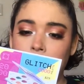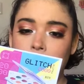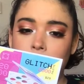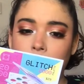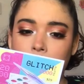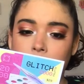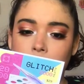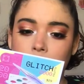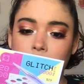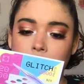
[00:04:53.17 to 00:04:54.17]
Like,
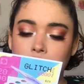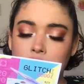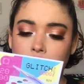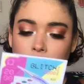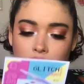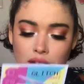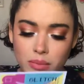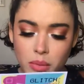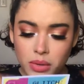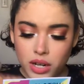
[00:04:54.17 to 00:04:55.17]
it doesn't say anything
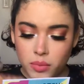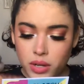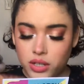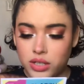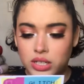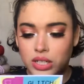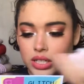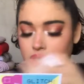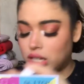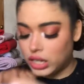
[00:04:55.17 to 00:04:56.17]
about banana powder. It doesn't
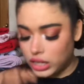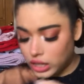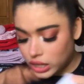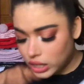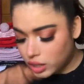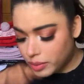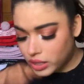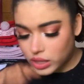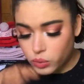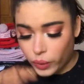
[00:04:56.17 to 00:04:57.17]
say anything about
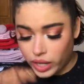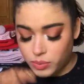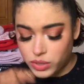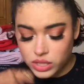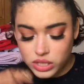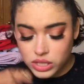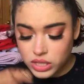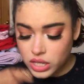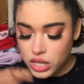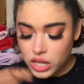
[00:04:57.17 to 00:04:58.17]
the wipes. It just...
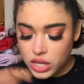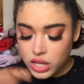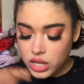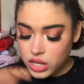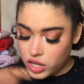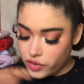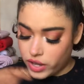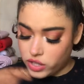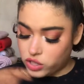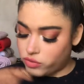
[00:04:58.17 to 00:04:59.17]
Alright,
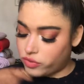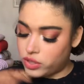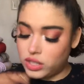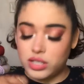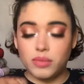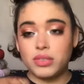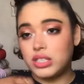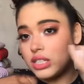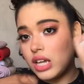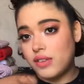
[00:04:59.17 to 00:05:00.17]
so for these, I'm just
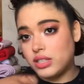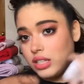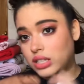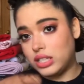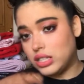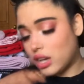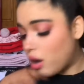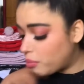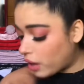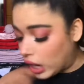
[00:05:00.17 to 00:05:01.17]
going to have to look these up,
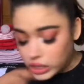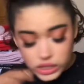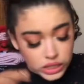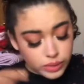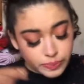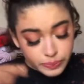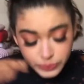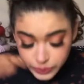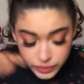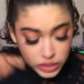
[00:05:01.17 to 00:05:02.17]
honestly.
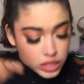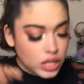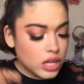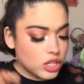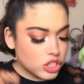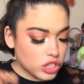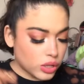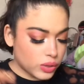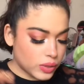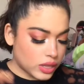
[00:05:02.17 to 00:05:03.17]

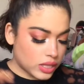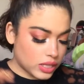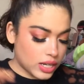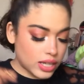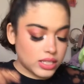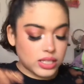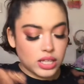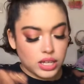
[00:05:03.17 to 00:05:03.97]
So, the next thing